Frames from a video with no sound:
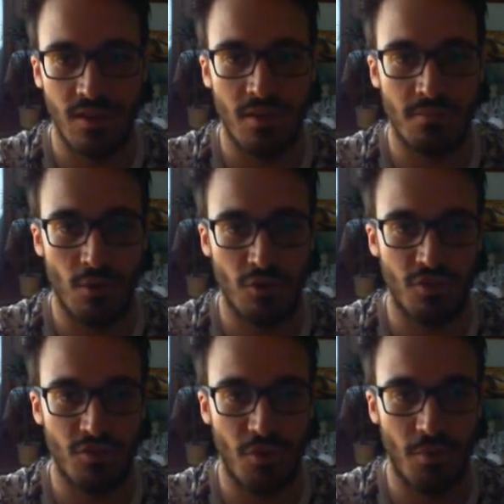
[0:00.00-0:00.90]

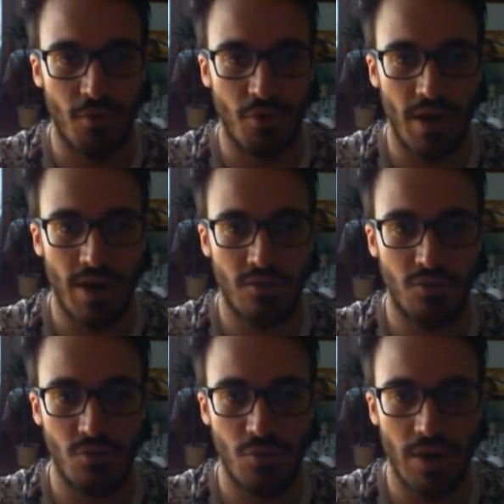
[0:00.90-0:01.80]
monster from your hand to
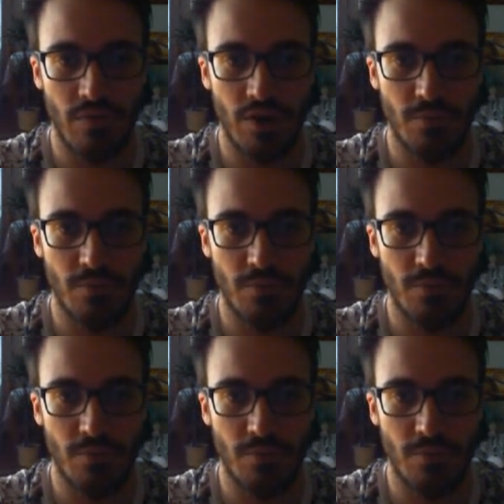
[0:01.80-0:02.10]
the graveyard.